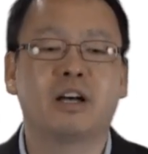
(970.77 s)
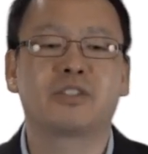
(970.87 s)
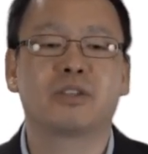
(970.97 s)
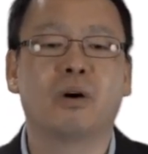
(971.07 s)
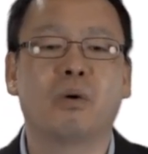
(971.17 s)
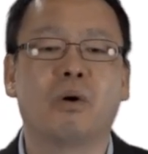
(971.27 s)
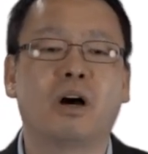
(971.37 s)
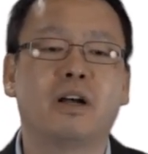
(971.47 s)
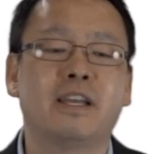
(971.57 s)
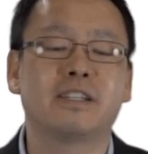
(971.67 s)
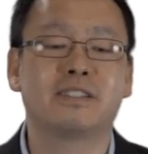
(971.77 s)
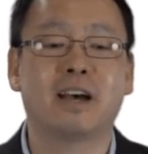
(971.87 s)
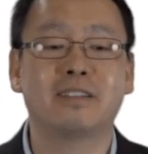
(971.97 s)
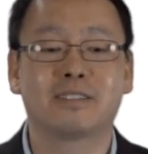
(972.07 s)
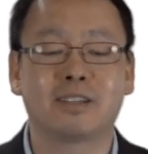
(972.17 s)
So it is
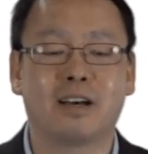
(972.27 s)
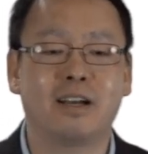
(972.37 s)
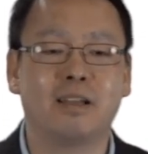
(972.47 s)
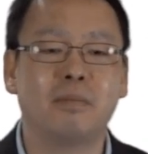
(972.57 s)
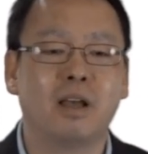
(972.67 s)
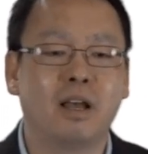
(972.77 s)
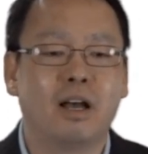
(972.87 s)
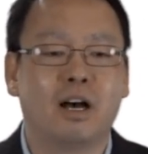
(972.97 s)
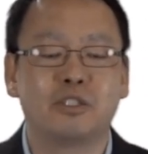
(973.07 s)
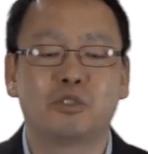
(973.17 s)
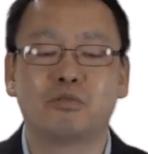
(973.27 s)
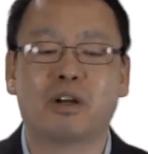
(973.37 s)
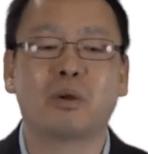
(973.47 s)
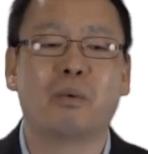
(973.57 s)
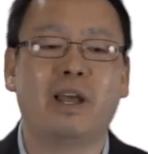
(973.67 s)
not the time to
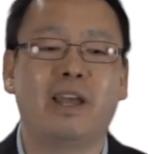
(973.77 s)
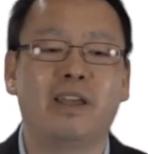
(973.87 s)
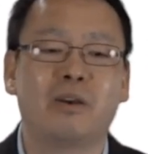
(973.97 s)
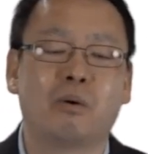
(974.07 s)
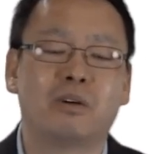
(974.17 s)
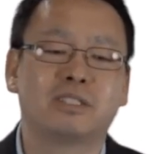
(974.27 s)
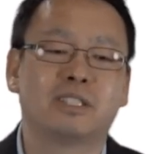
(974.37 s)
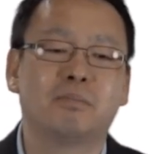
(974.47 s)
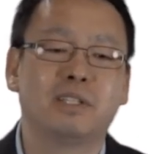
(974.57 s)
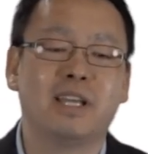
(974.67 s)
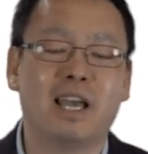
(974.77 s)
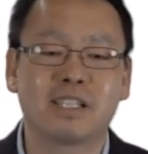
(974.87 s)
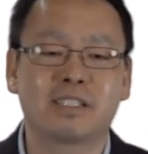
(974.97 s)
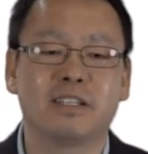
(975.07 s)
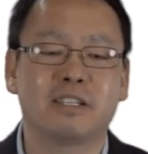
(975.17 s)
run away or simply
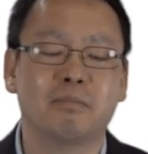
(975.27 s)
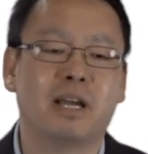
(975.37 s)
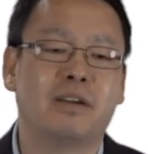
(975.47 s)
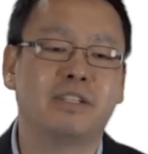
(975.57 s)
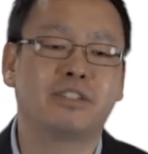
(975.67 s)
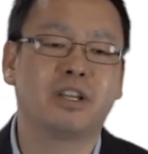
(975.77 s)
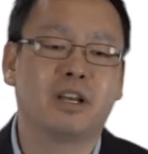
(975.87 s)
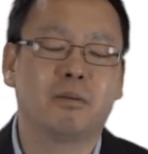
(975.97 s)
exit the marriage,